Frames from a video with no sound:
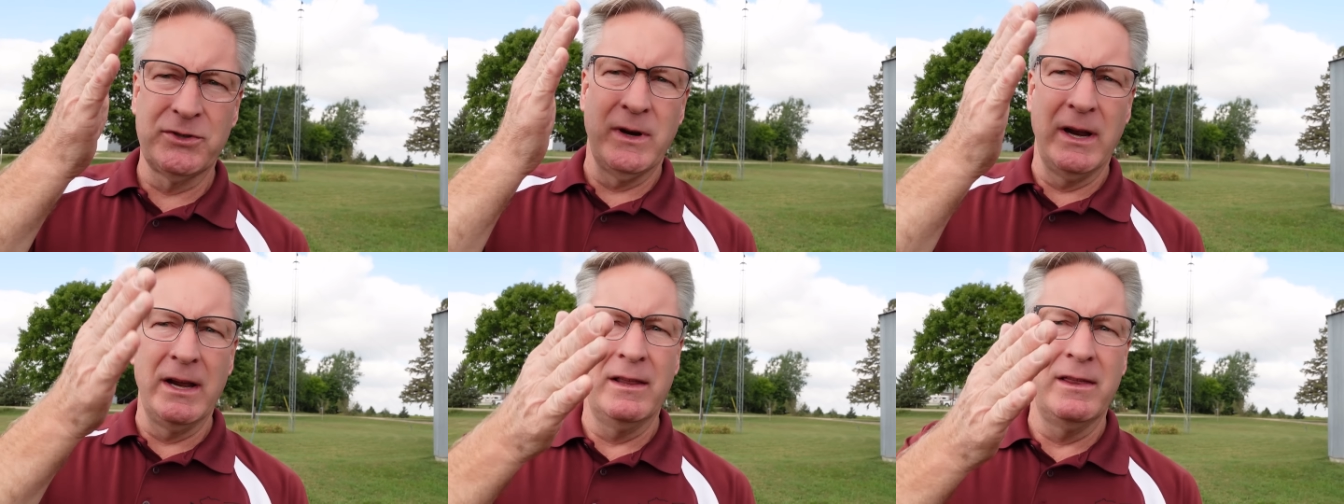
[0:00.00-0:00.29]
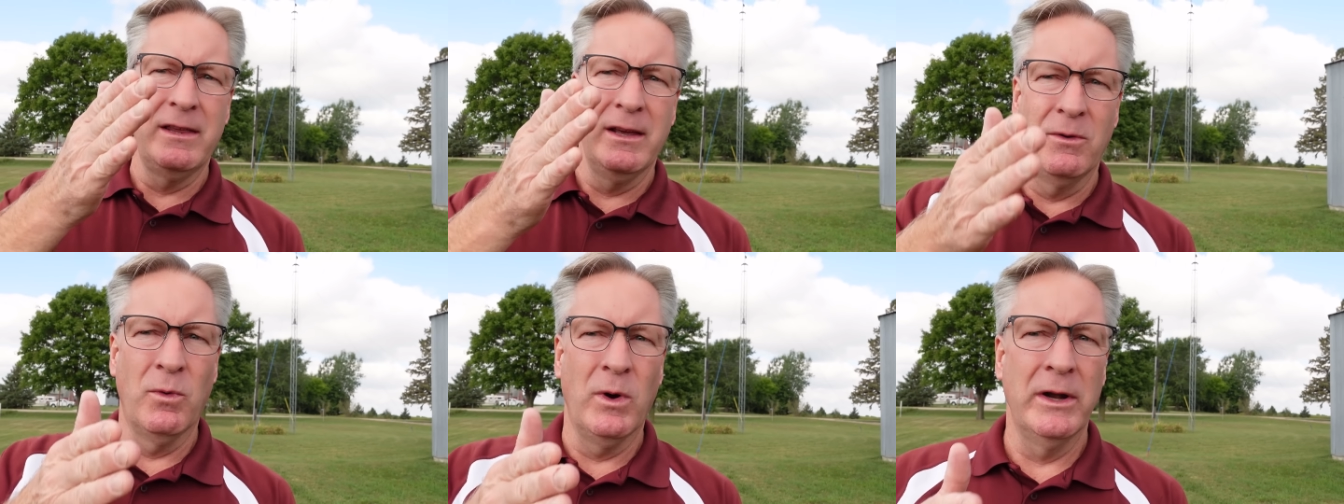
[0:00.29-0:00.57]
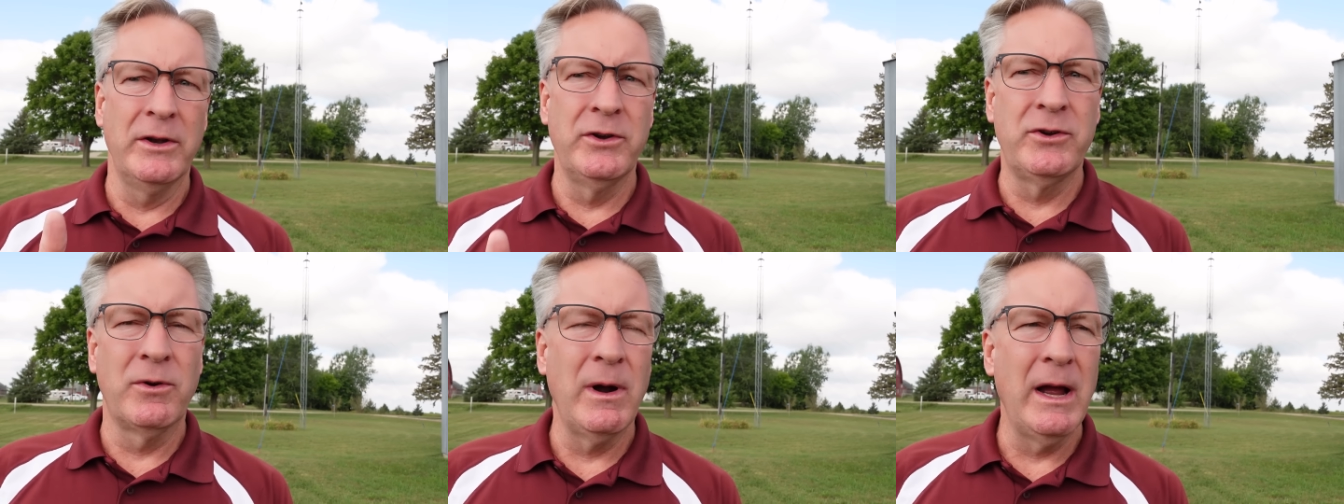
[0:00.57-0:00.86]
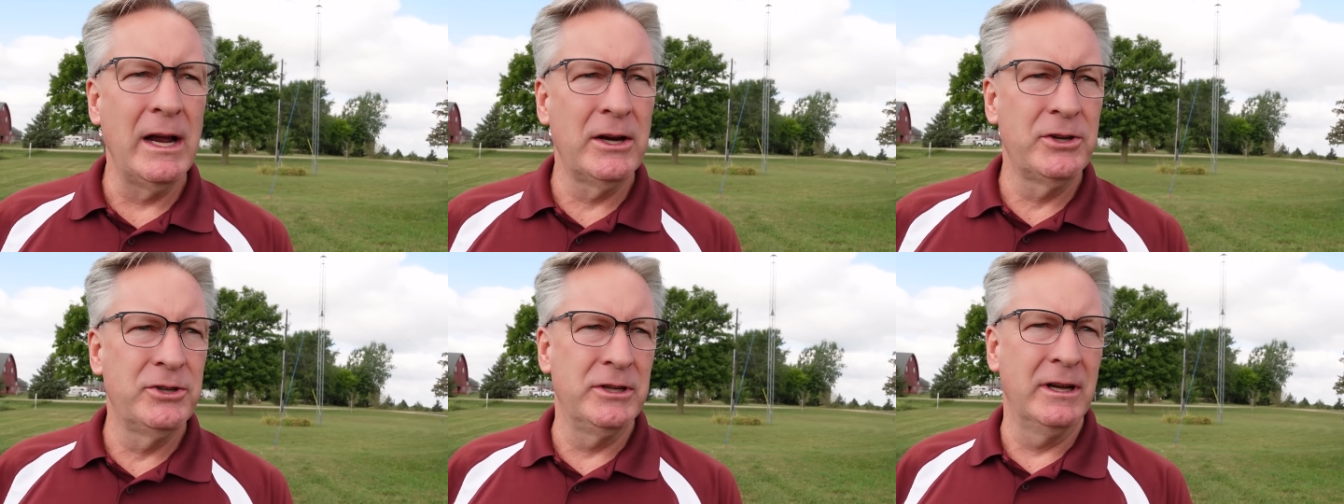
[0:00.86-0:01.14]
strength in one
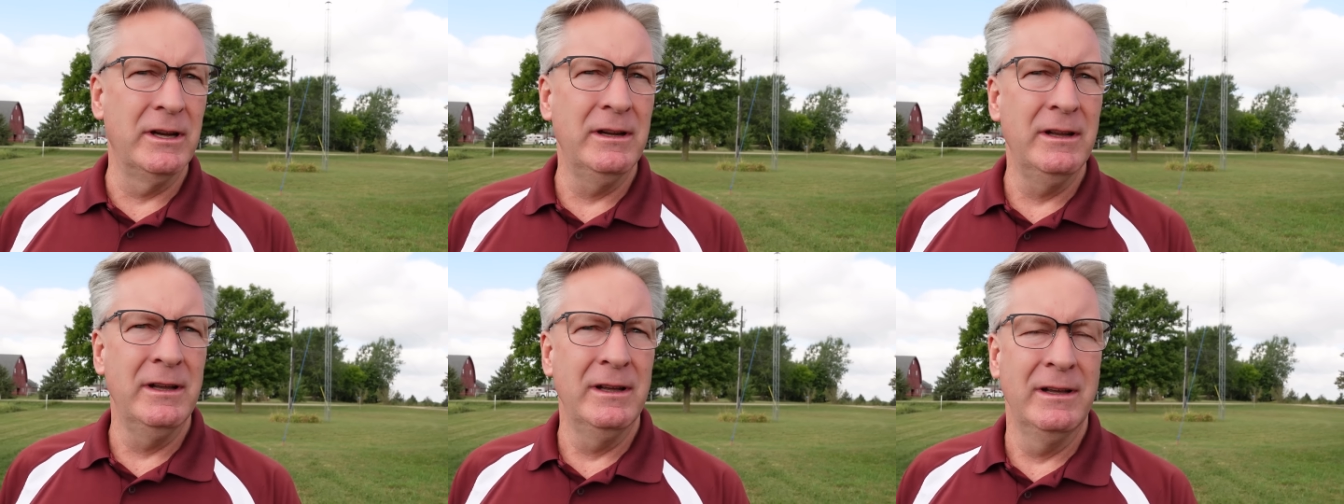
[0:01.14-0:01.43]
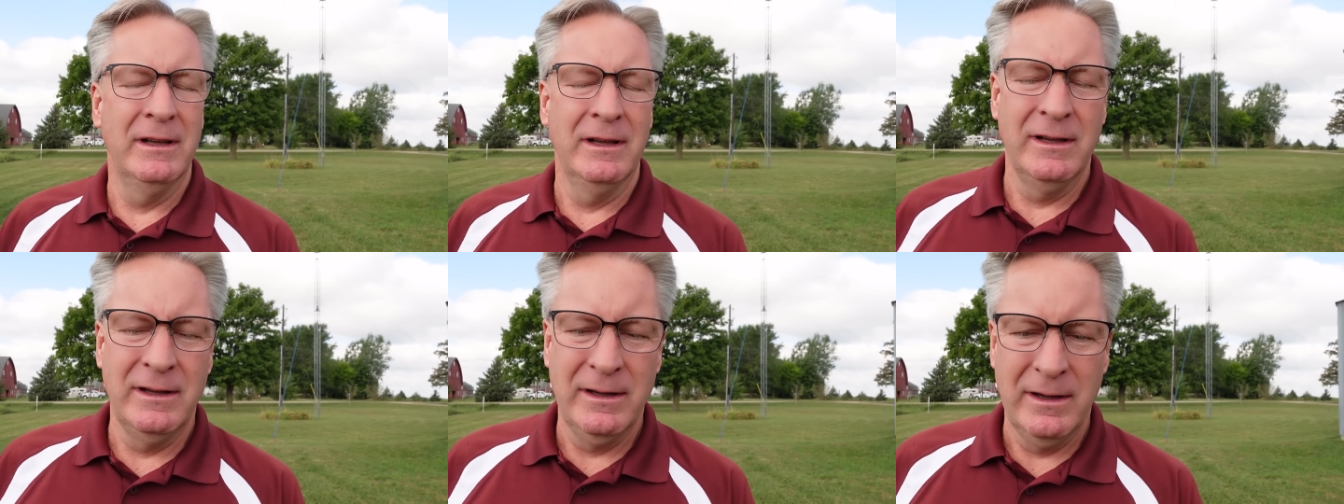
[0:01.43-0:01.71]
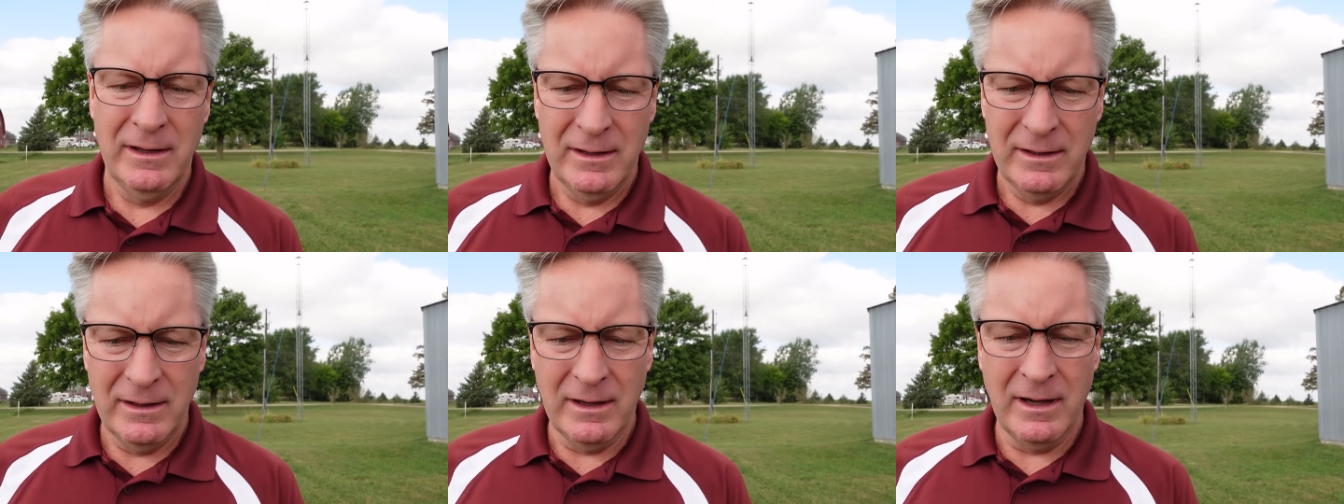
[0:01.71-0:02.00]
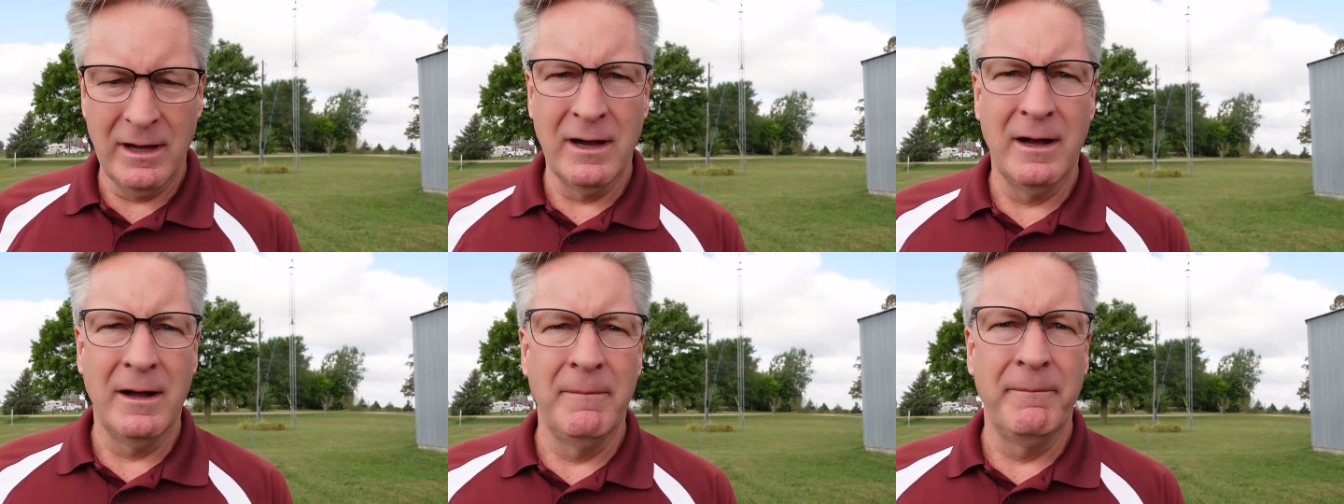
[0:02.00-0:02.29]
direction,
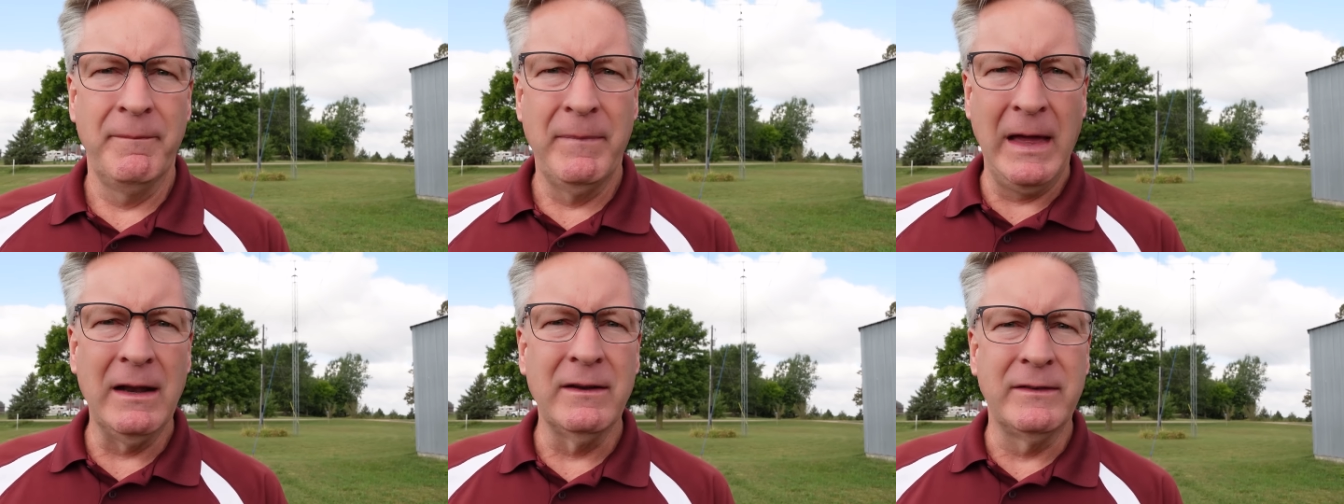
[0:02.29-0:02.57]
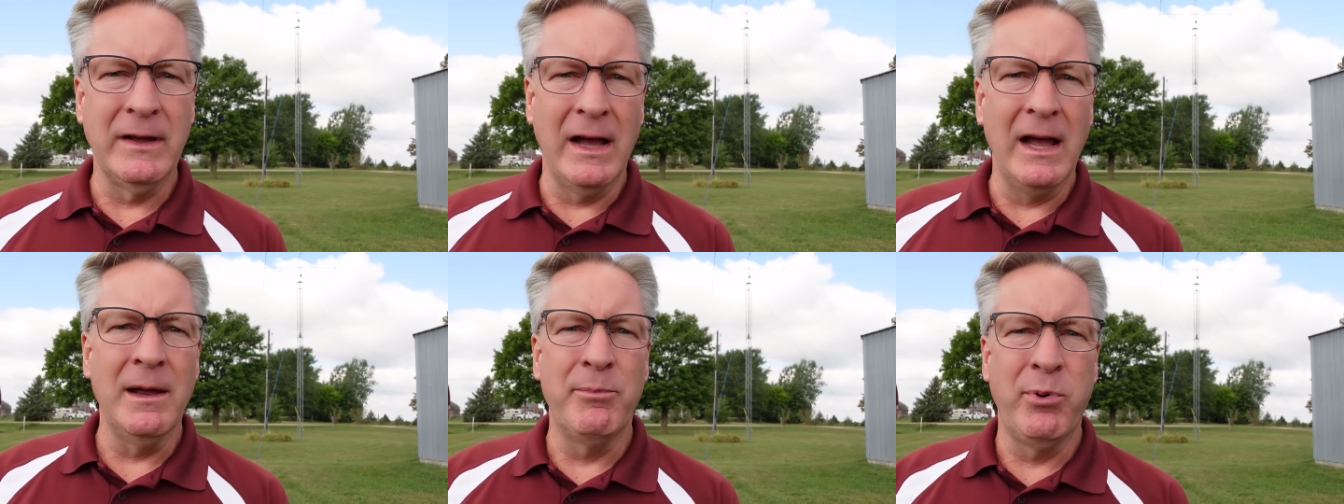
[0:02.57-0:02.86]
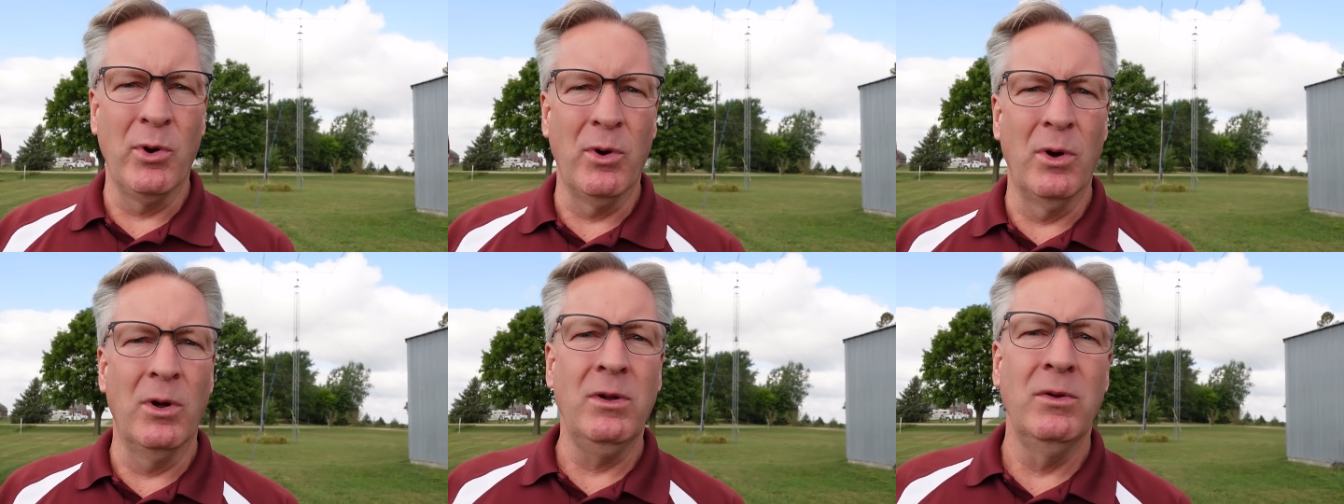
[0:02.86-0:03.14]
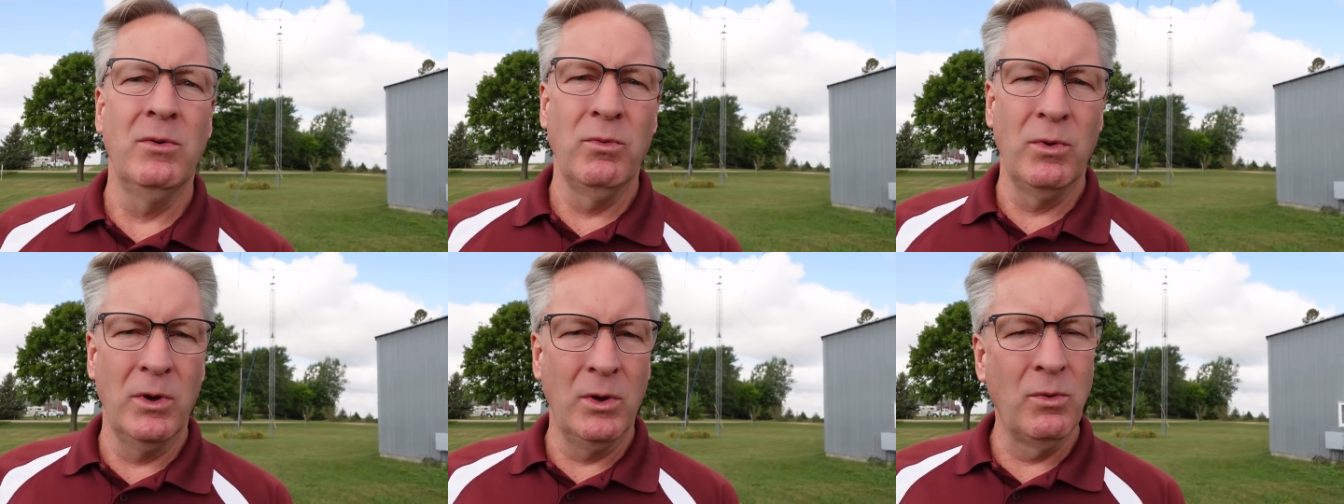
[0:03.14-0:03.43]
that
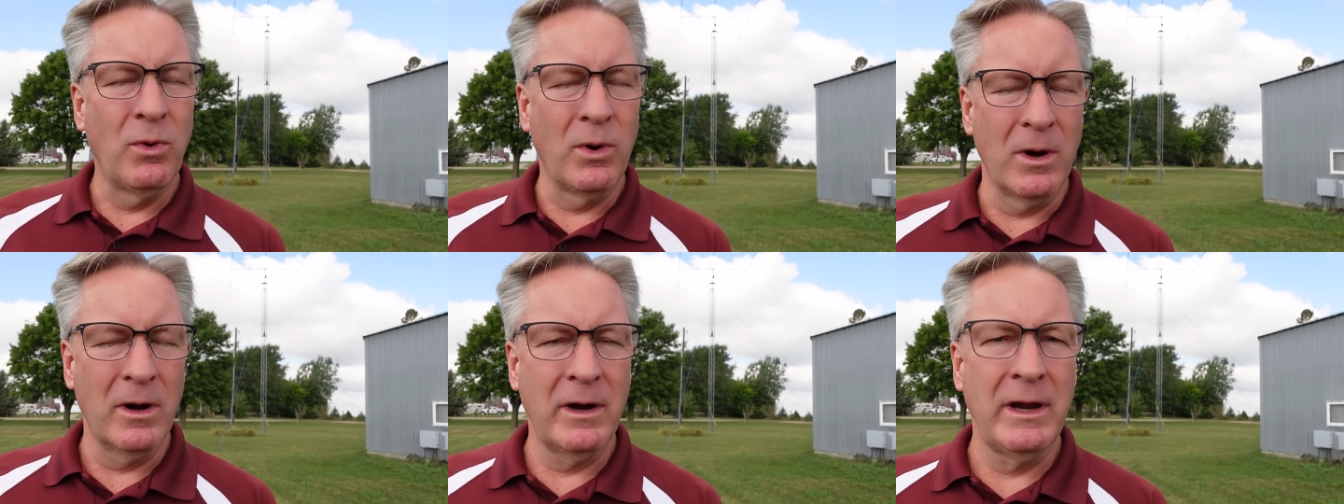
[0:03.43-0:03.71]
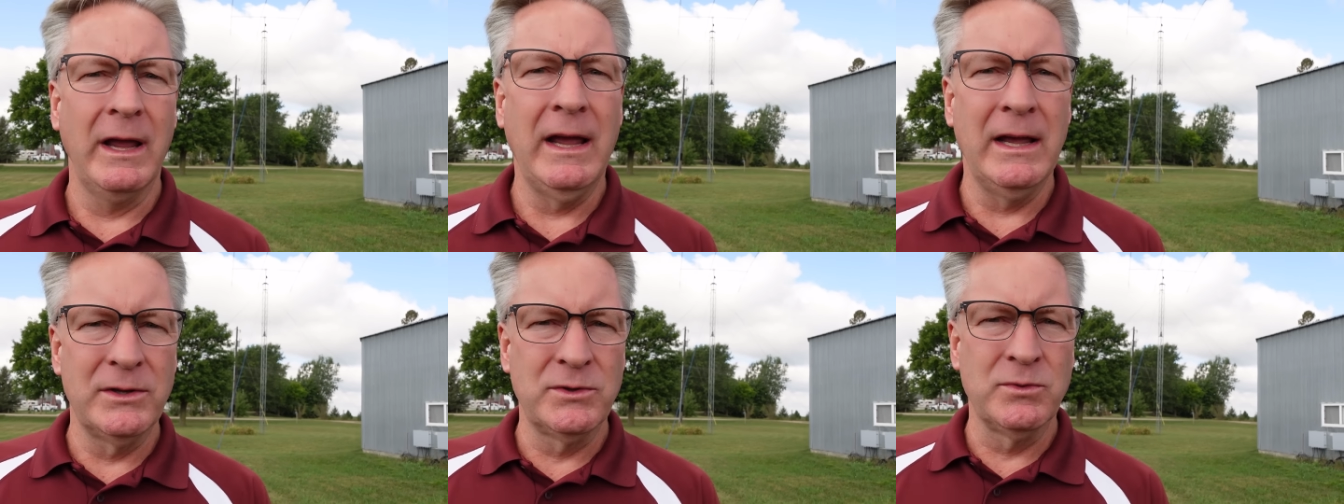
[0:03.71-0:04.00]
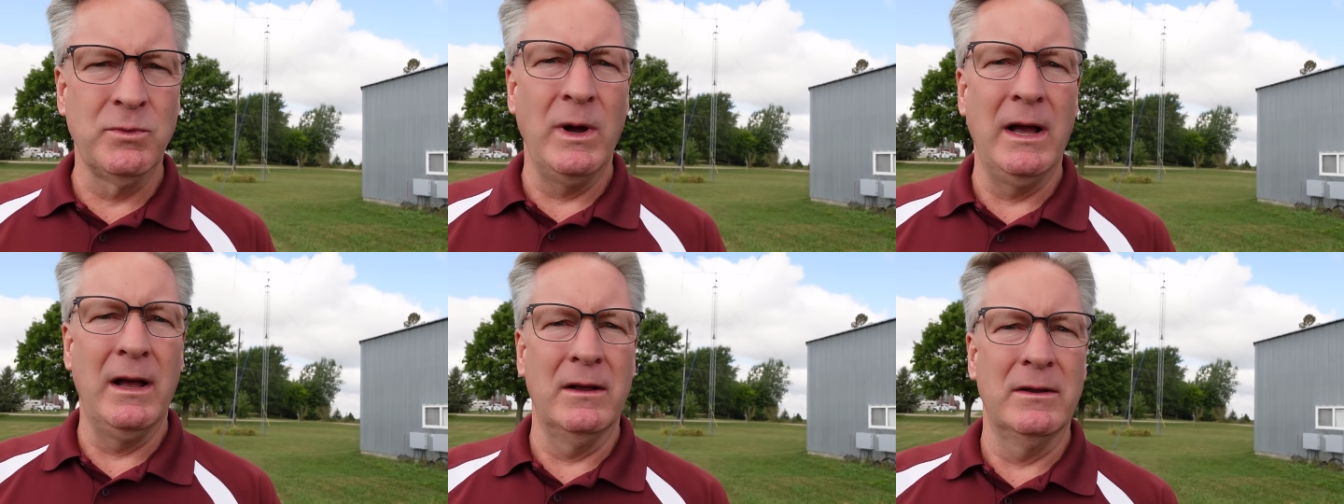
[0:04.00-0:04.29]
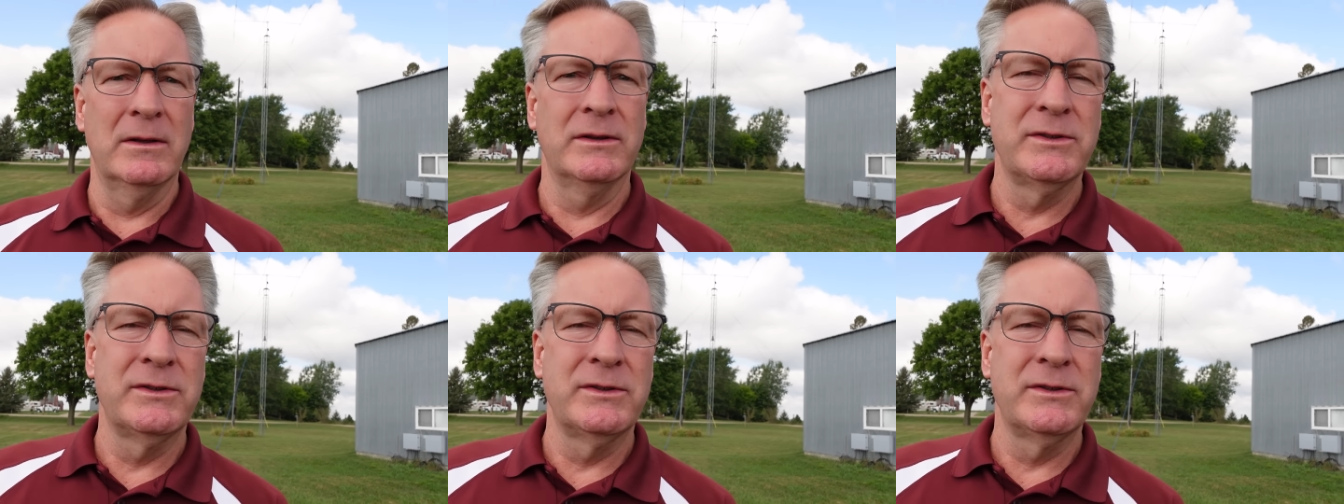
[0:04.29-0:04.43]
dipole will work as well.